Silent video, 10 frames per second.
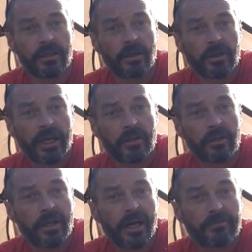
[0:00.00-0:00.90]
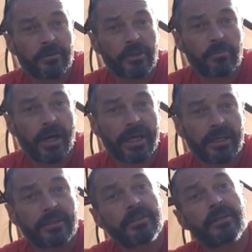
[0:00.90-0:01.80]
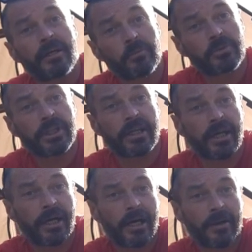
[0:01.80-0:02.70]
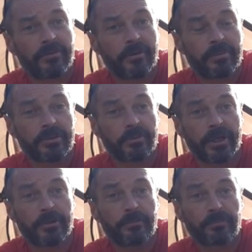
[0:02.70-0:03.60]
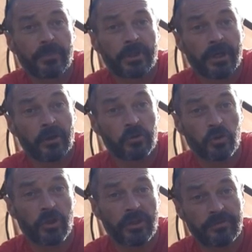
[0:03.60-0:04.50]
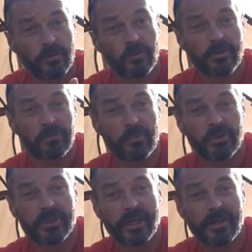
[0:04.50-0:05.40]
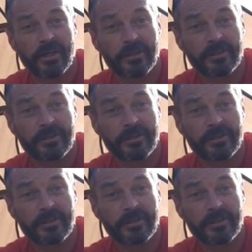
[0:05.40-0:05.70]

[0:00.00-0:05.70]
I'll get the other half out of the bag and we'll set that half up as well. And I'll show you the full thing put together.